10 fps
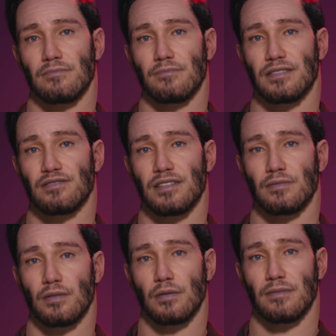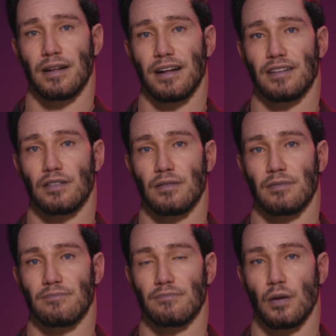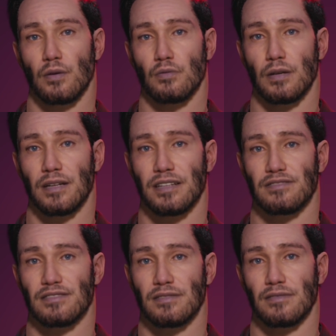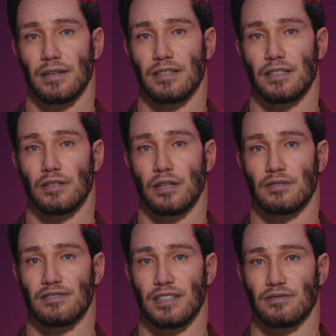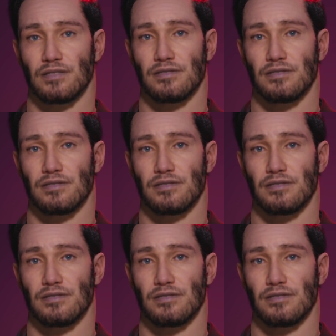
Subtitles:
they shape our behavior, our beliefs, and even our sense of